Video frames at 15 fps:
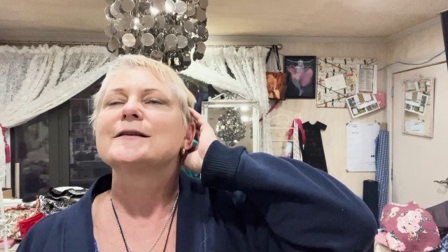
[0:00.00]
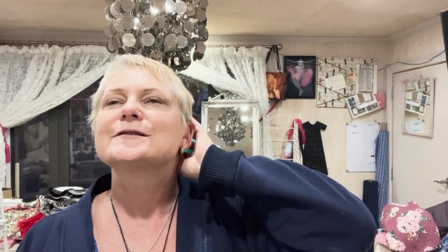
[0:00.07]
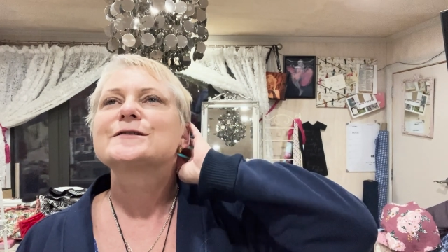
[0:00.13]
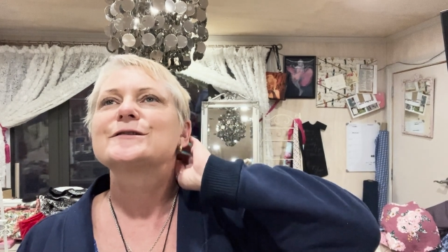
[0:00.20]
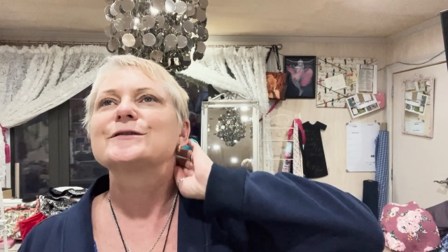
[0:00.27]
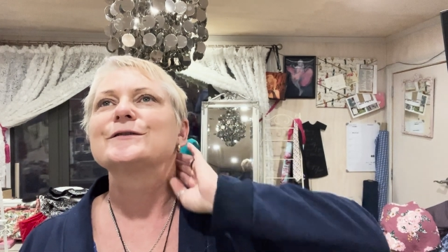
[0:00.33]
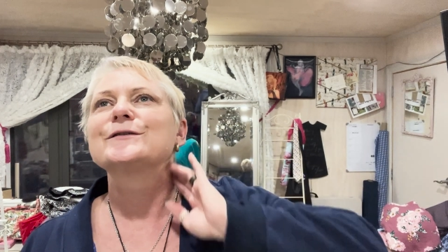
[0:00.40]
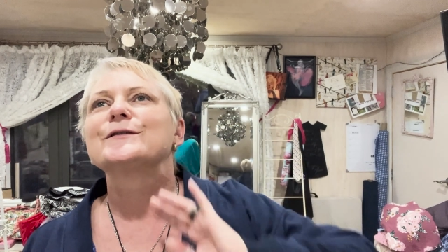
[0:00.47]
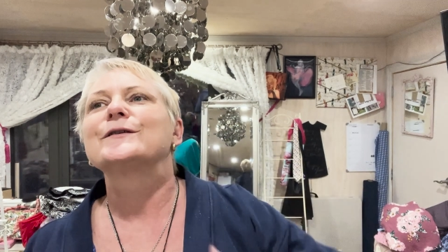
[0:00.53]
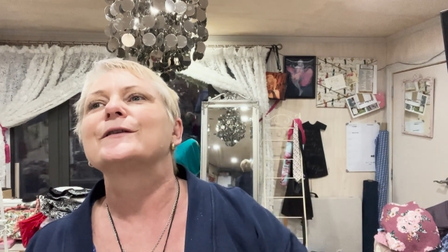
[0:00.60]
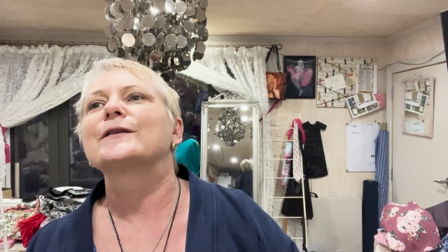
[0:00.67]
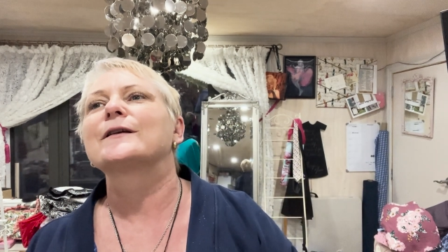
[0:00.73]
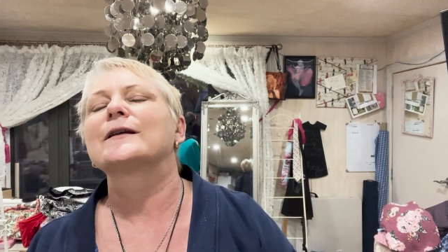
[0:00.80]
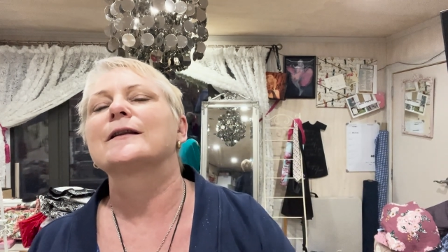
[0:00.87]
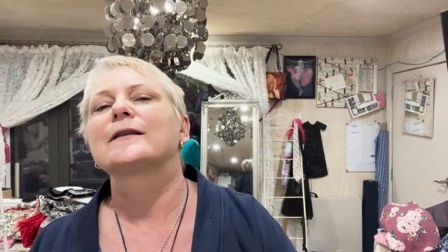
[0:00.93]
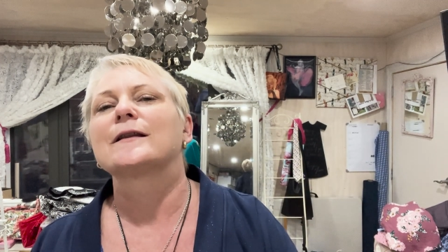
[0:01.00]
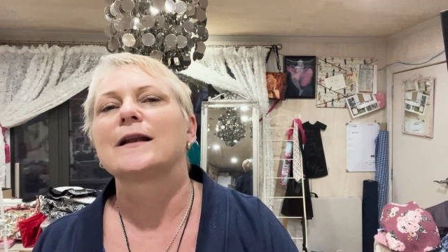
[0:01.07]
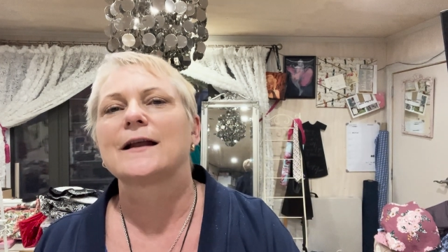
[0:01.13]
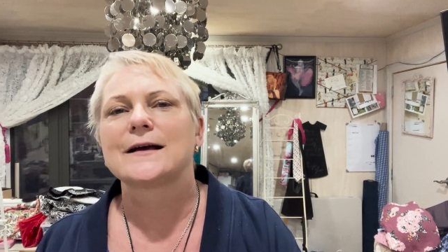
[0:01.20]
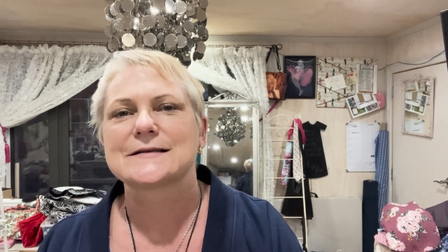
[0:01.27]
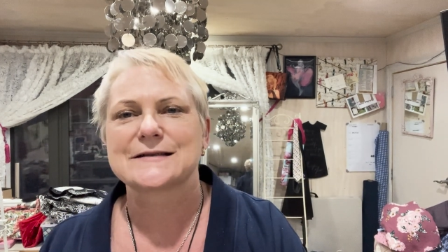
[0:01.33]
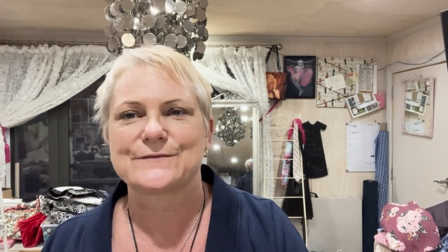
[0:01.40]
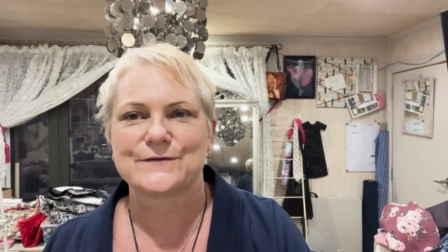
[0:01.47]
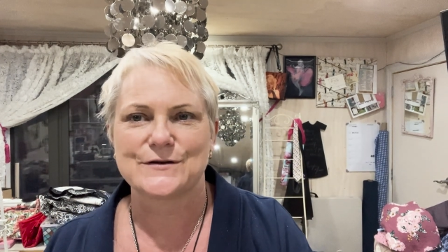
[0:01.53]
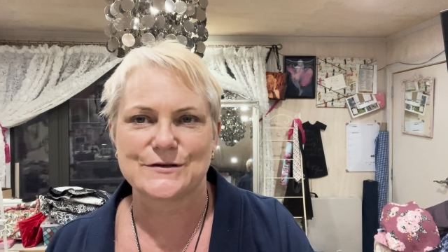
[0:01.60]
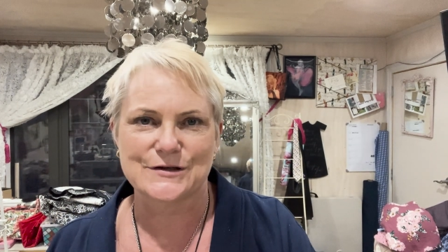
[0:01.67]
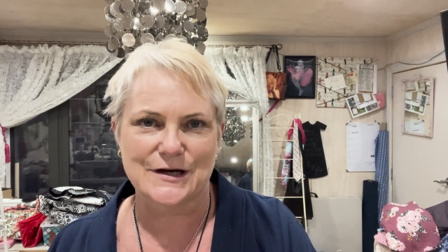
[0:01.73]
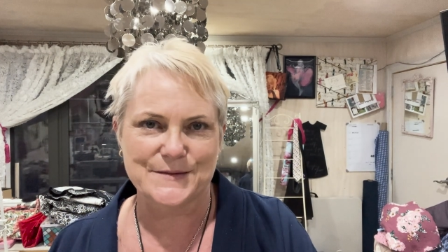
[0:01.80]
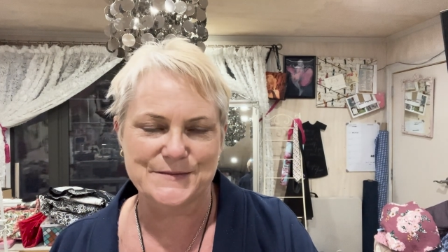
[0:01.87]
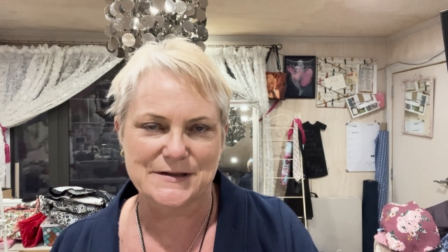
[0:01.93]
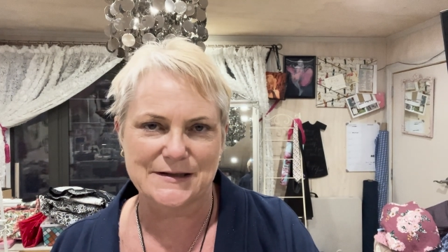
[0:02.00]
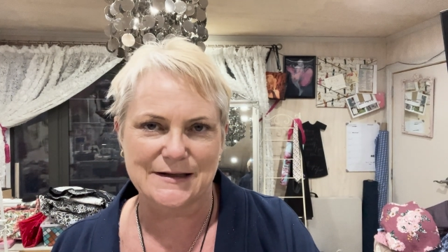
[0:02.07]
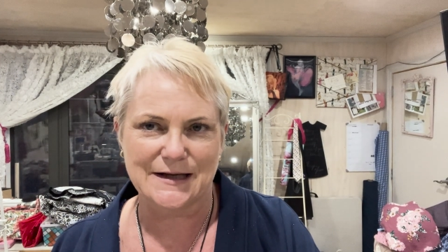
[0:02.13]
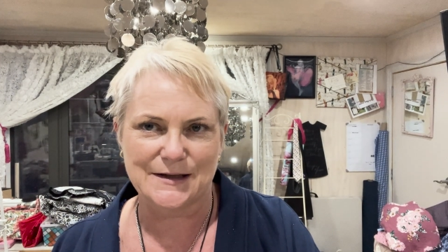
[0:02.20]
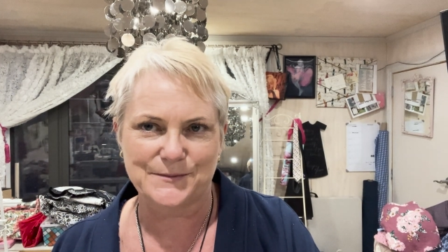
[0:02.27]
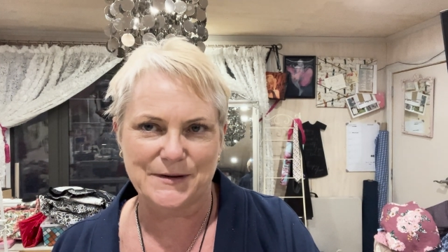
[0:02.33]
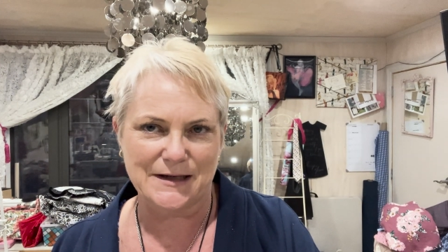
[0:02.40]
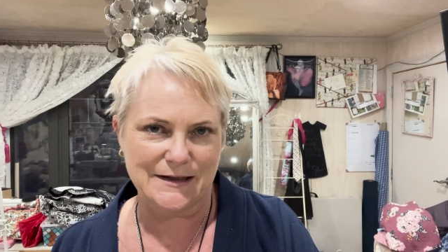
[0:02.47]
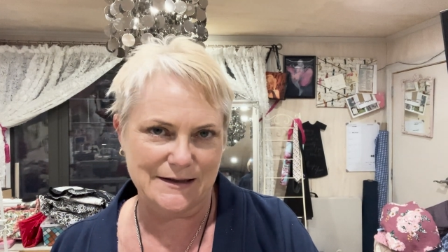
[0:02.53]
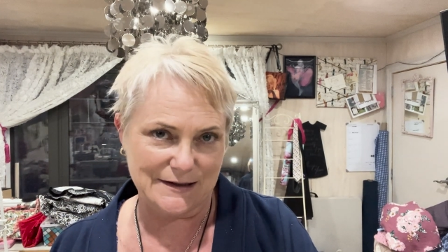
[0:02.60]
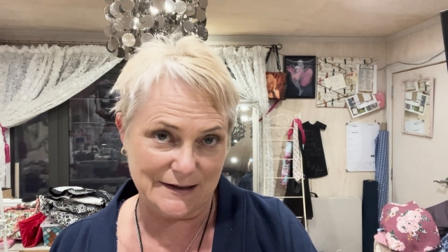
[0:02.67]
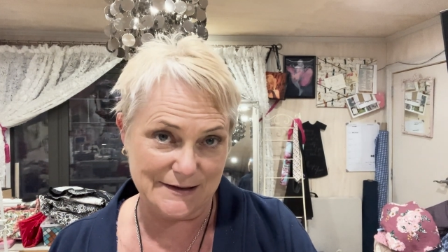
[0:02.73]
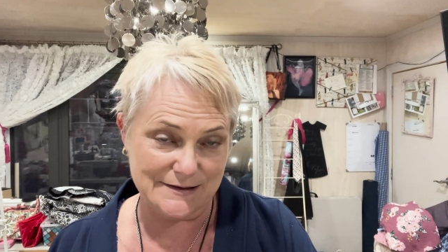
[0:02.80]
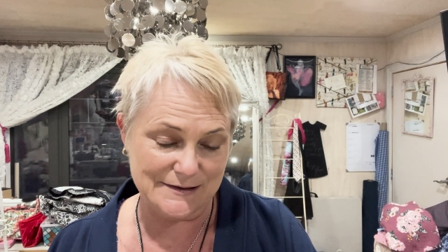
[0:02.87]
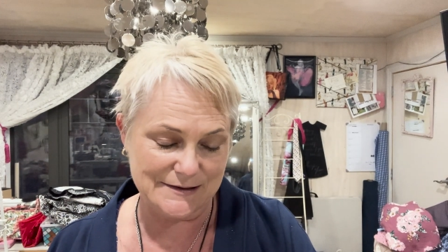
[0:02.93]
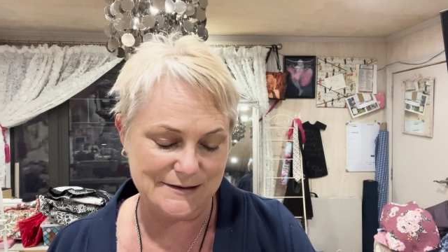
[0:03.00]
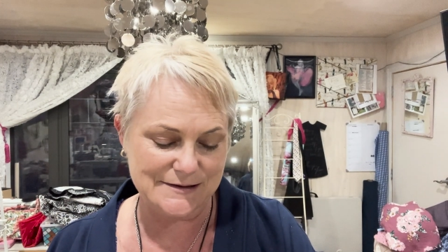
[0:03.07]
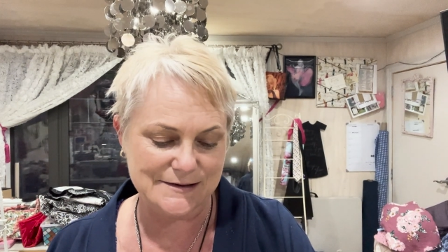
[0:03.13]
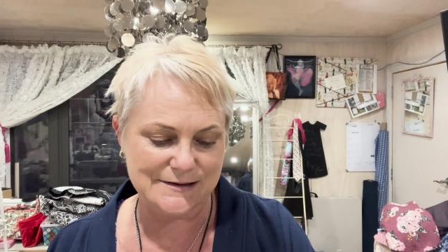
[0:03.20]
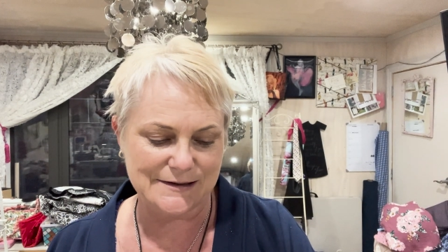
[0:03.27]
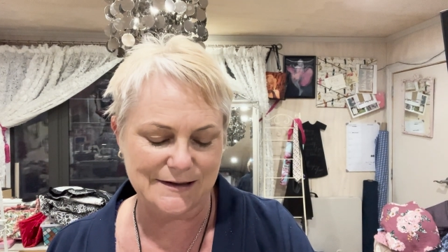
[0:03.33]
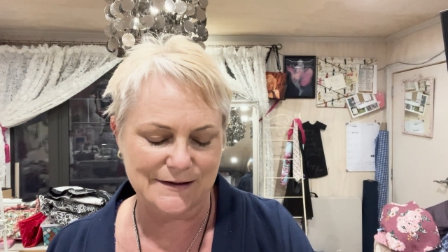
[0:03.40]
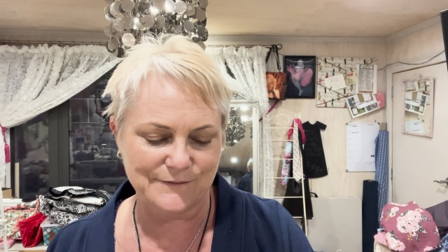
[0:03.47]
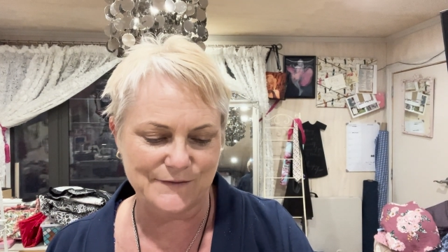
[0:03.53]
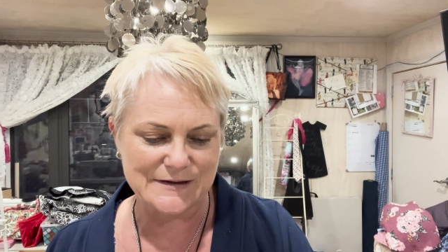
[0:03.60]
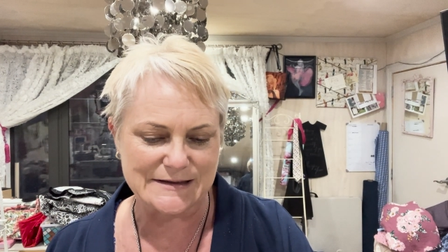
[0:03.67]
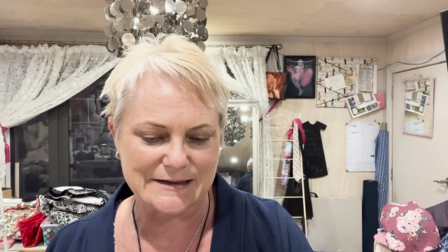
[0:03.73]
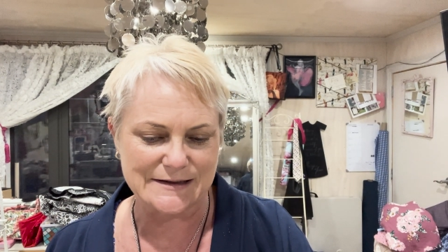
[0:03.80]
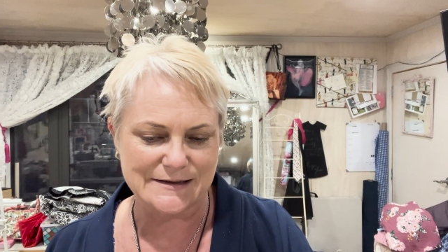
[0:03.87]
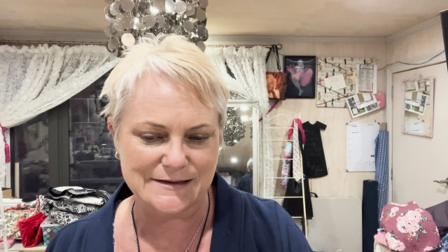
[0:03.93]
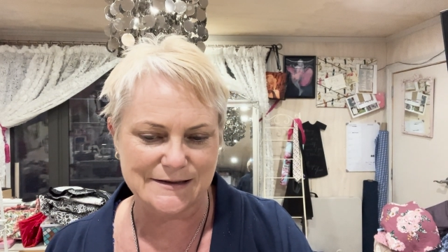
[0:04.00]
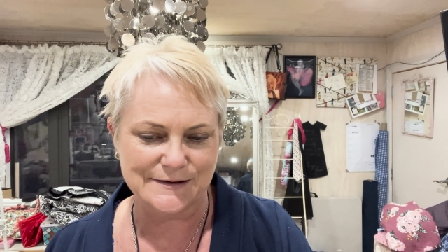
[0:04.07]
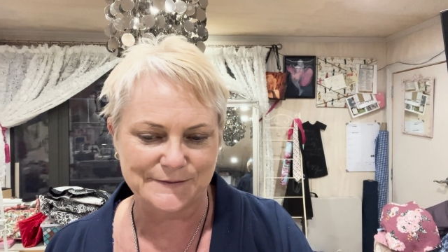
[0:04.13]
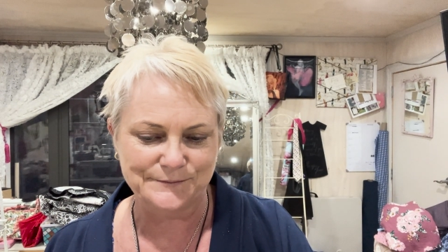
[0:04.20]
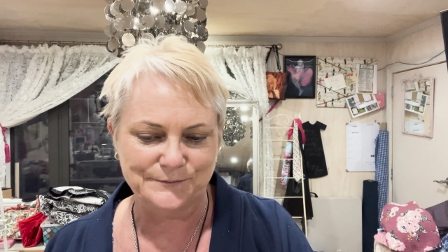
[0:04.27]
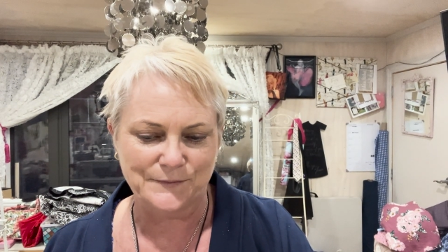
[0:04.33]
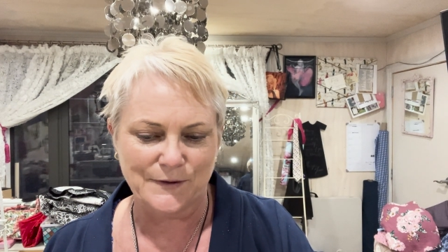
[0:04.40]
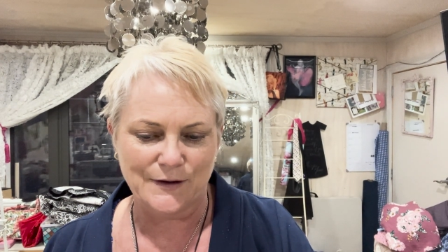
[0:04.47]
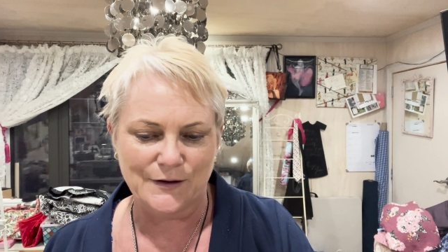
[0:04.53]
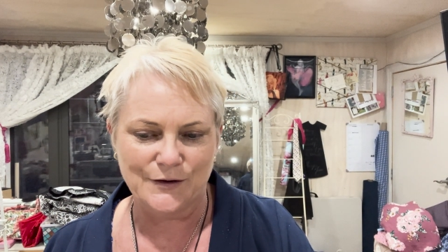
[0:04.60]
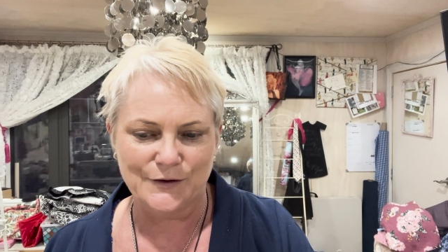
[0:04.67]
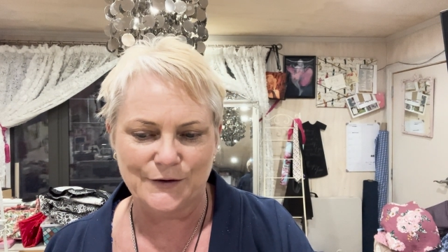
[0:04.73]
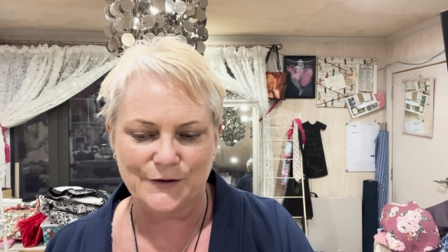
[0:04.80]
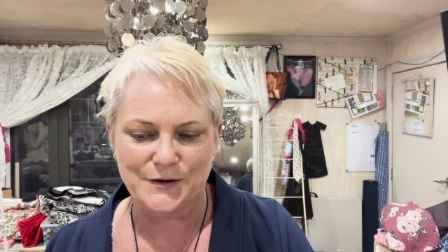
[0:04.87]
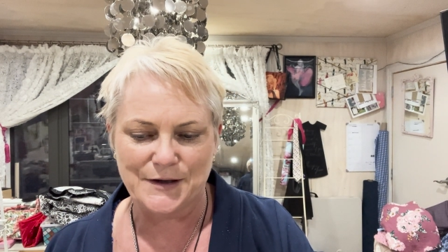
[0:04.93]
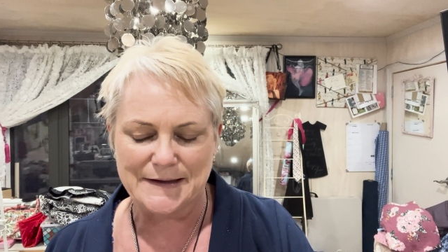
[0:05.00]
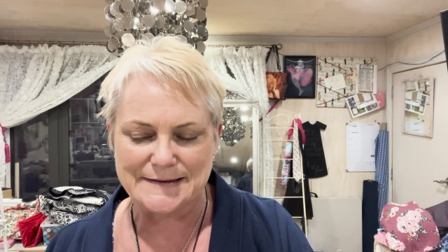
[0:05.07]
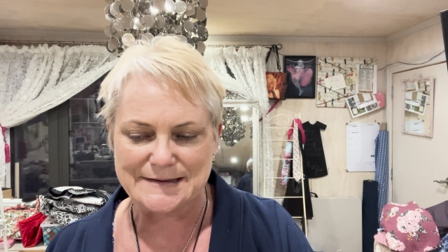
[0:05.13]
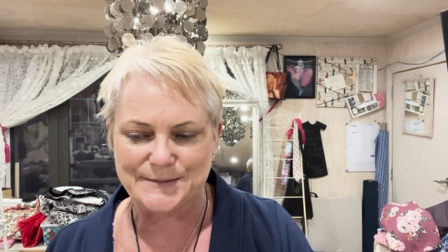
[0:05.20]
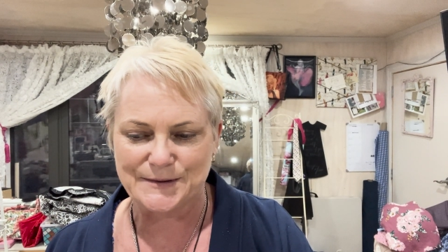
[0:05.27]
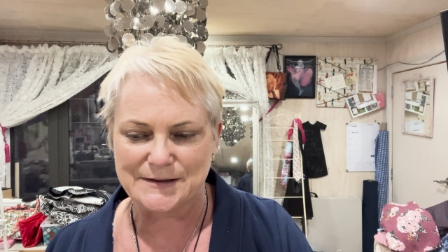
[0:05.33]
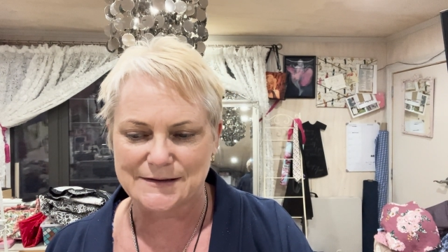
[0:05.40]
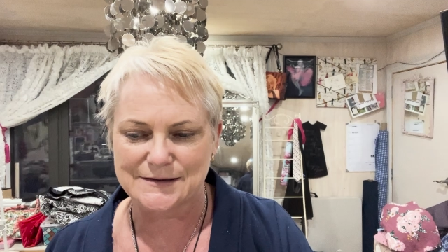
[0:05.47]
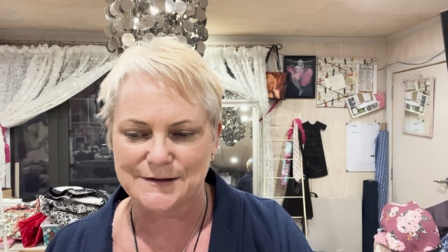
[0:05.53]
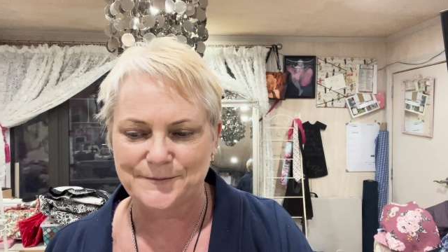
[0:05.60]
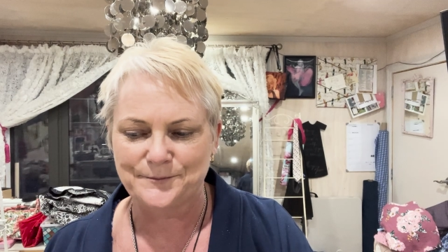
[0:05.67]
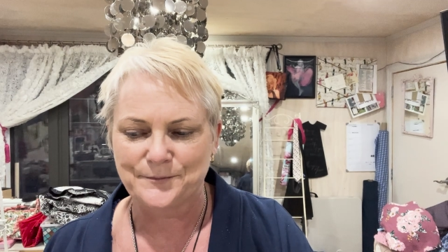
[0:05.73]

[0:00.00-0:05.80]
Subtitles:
to the last few times that they'd been in to visit, her and her husband.